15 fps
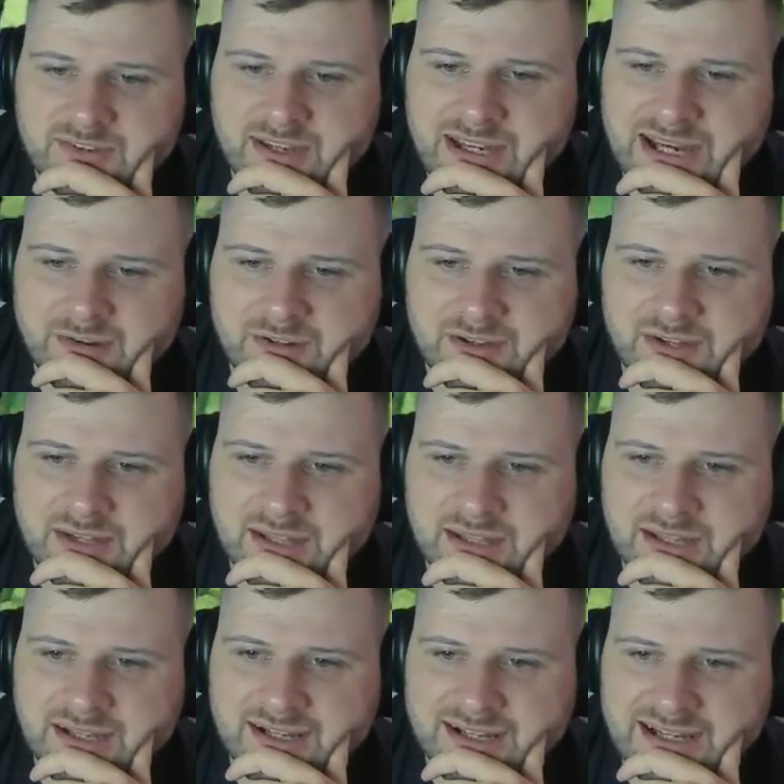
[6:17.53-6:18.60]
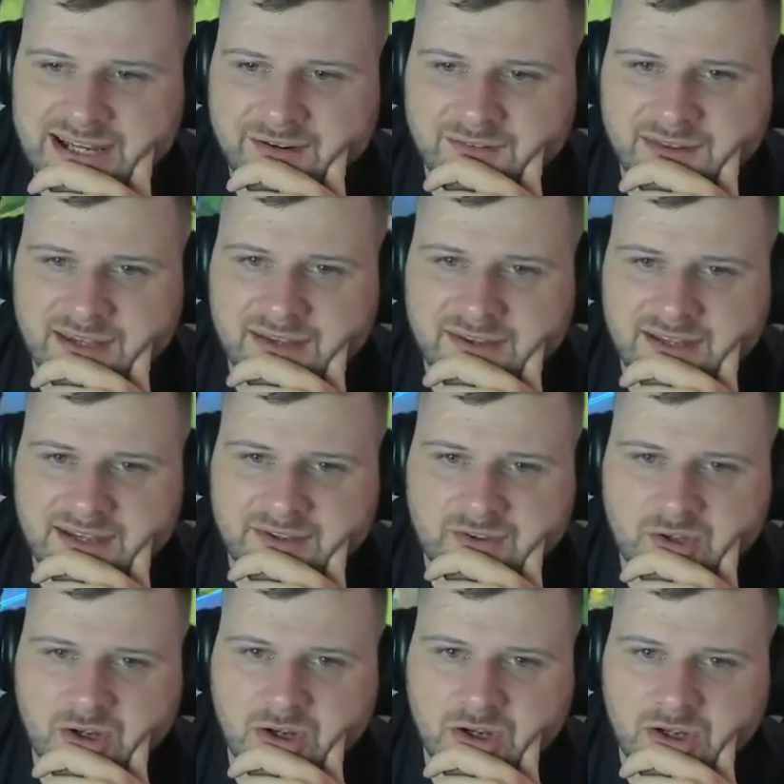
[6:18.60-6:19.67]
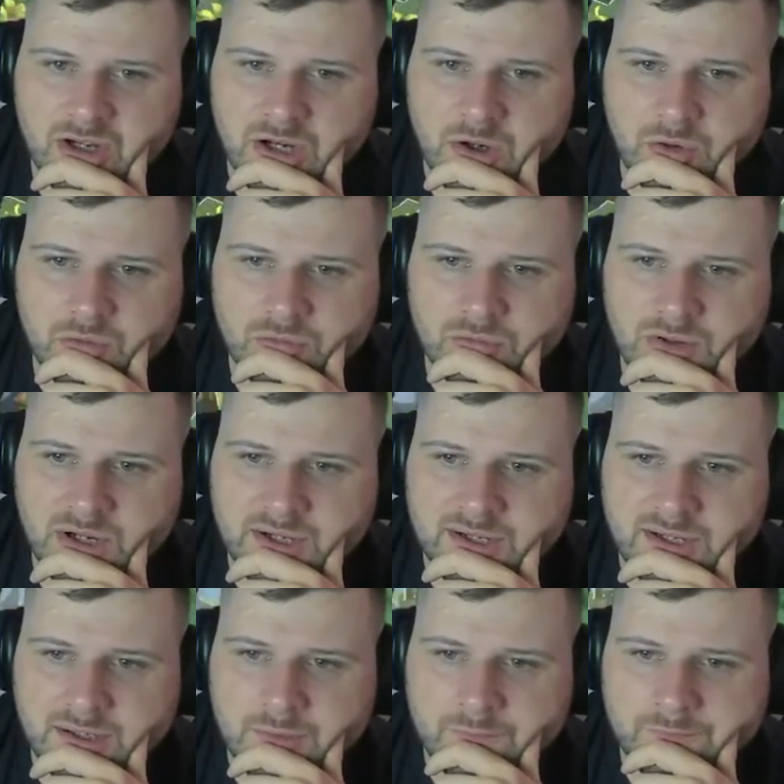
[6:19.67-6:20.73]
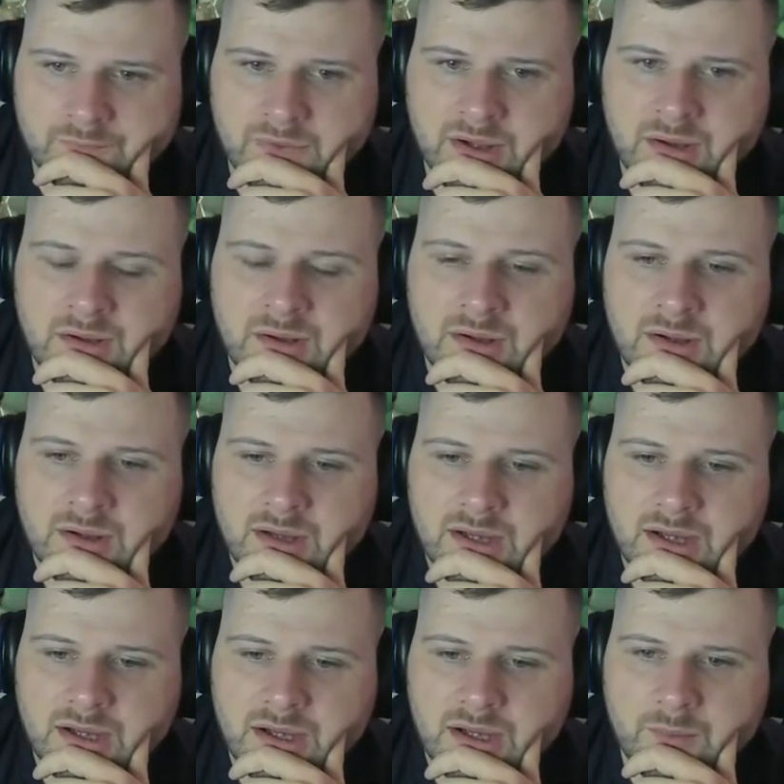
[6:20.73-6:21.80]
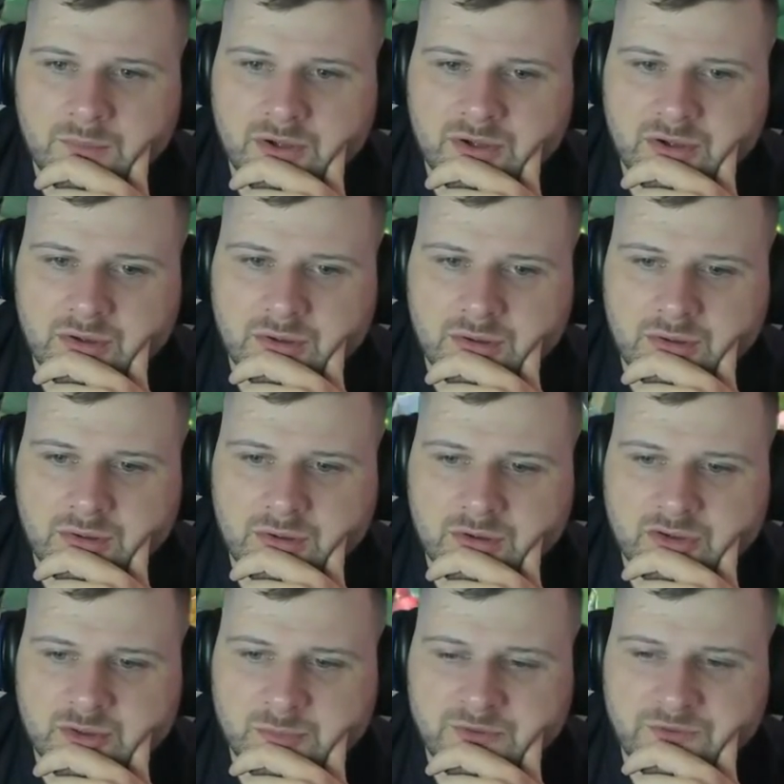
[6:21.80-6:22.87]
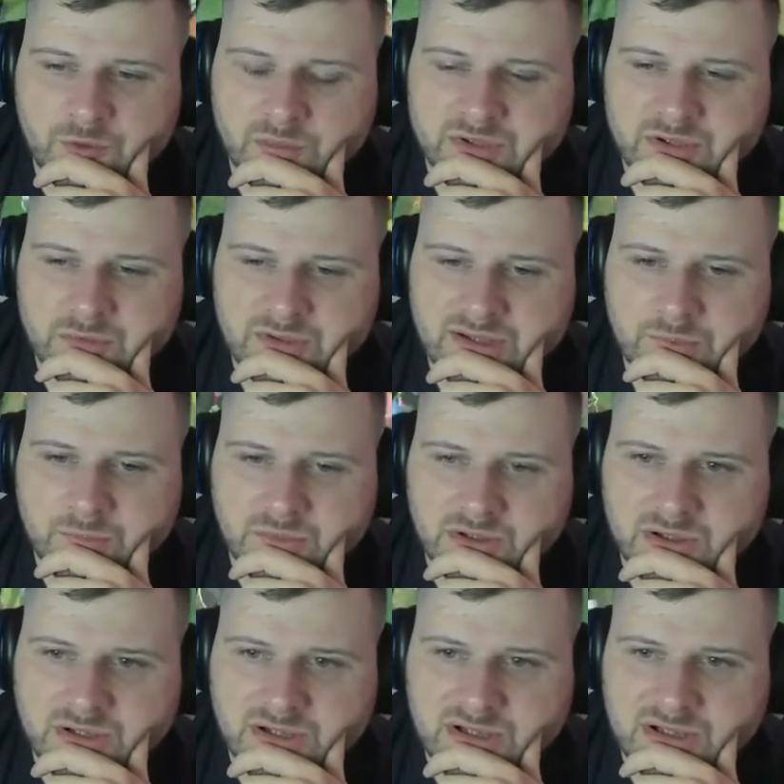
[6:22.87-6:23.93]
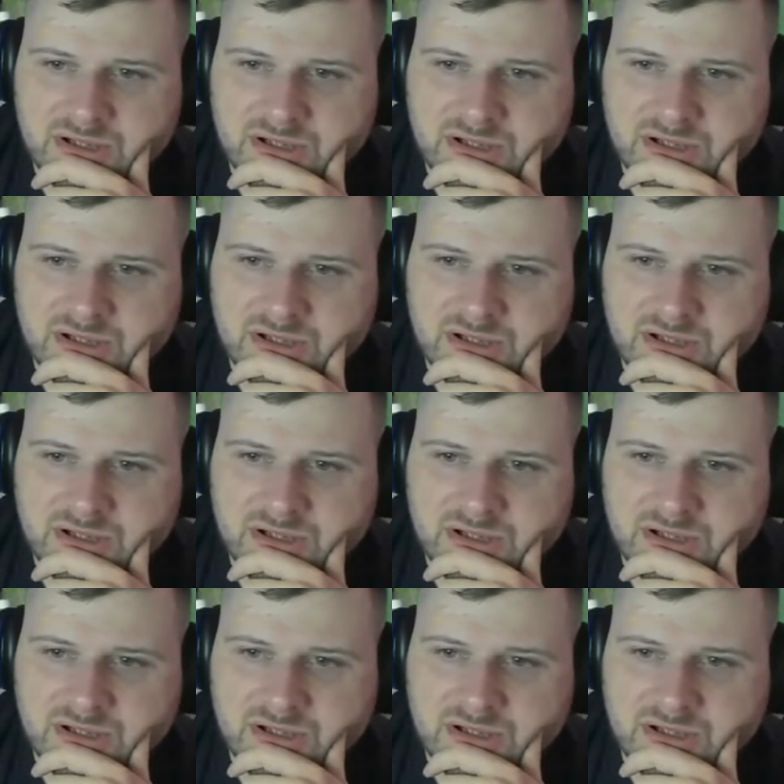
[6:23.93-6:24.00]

there's a carrot there and a carrot there. That's our goal right now. Um, so before we do that, we're going to